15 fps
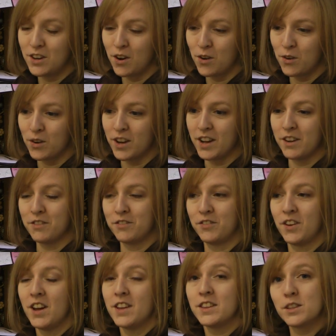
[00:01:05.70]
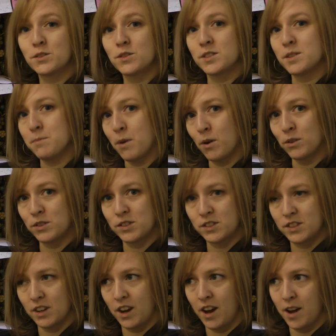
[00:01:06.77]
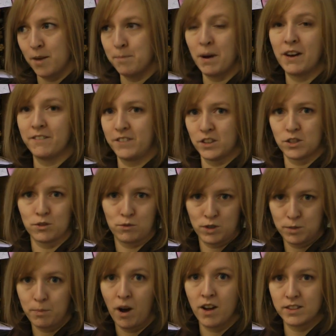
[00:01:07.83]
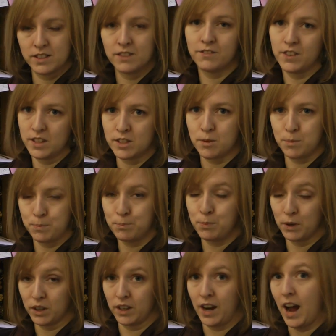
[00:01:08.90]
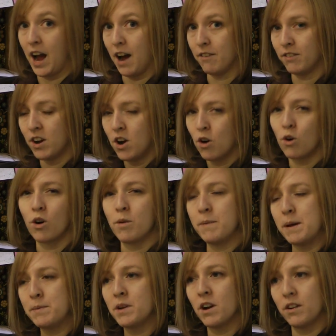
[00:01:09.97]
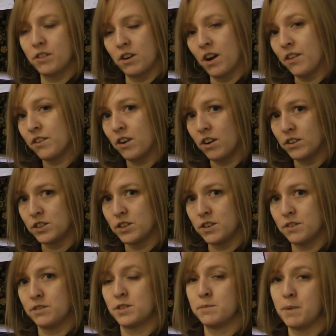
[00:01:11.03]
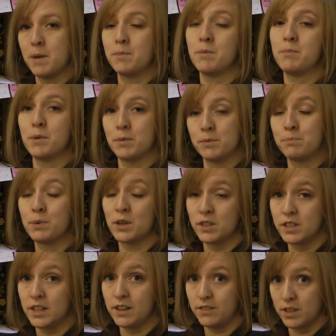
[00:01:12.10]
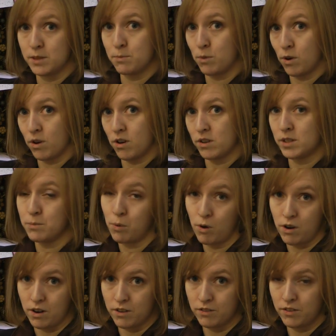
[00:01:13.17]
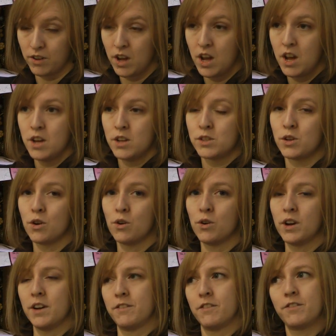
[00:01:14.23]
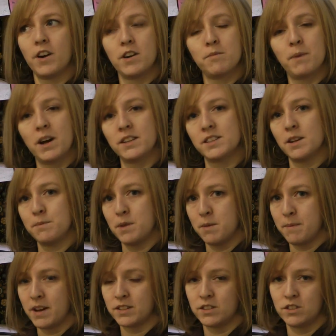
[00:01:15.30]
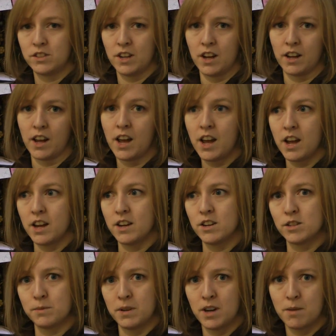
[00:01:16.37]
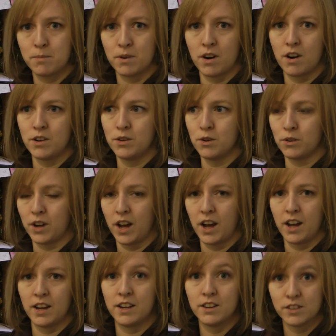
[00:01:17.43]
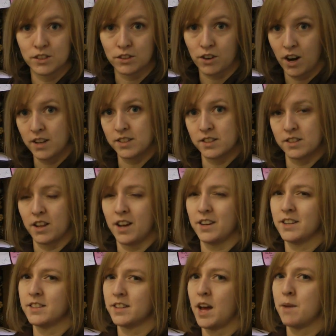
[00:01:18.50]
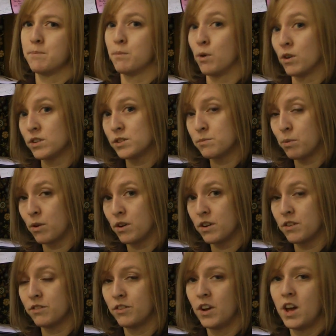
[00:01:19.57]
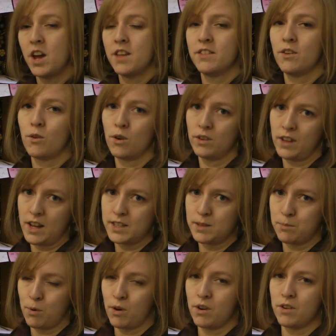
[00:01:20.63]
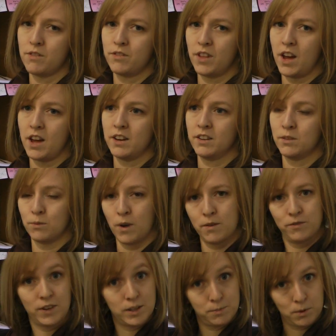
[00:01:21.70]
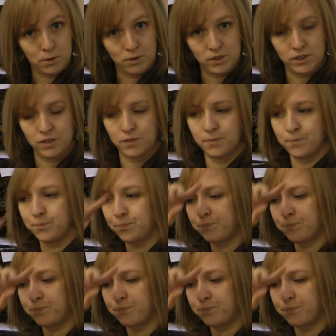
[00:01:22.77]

to know if this was the most uh, beneficial response that Facebook could have? Or maybe are there other alternatives that might be perceived as more supportive? So if a friend of mine sent me a message saying, hey, here's my number, are you okay? Here's the crisis line, is that more supportive or less supportive than what Facebook would do?